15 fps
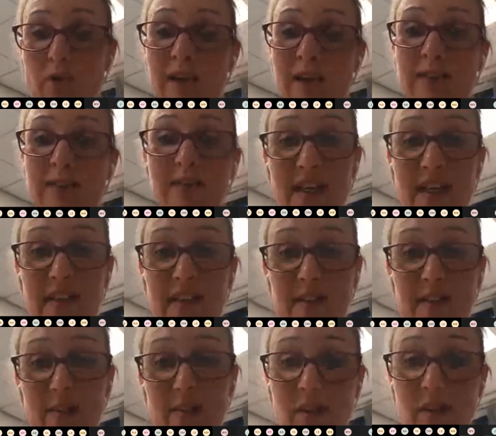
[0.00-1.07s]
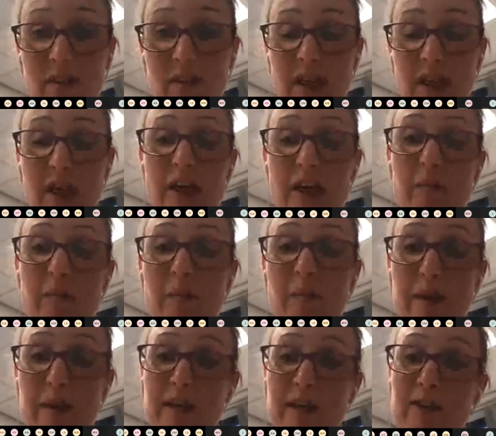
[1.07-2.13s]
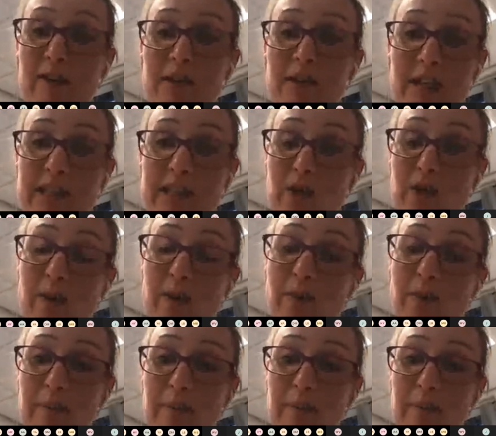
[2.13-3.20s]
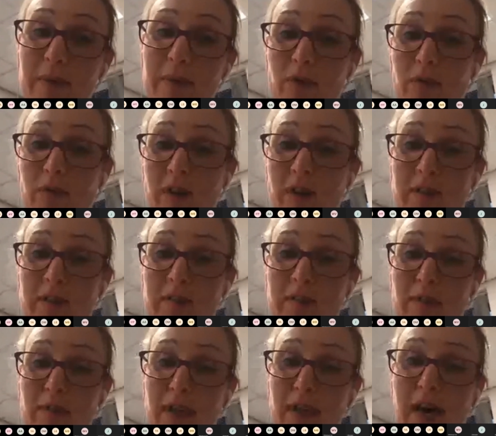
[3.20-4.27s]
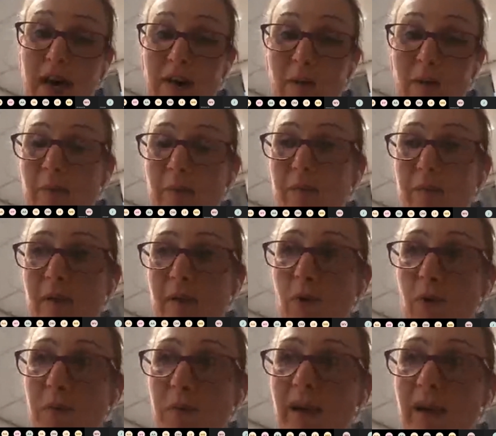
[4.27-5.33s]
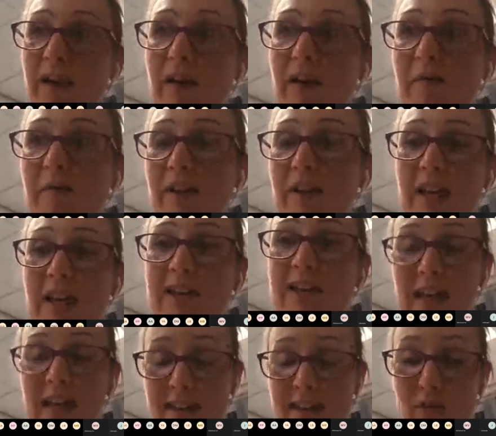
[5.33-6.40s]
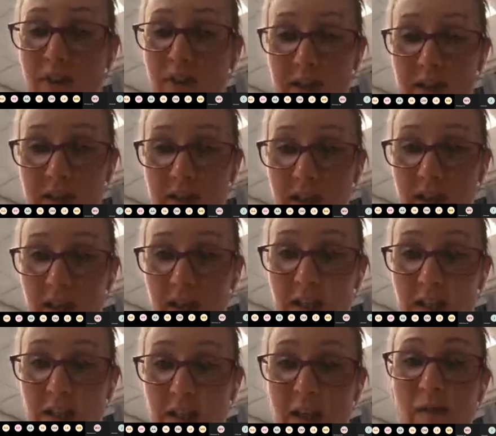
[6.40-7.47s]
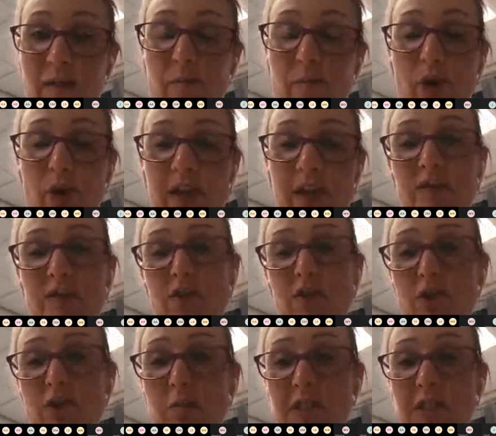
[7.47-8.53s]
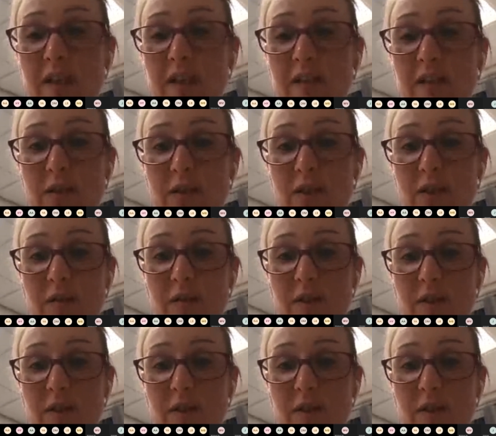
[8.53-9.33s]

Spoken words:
forensics. Biomedical science degree may be a good grounding for that. It won't be the exact degree that you need, but it gives you some skills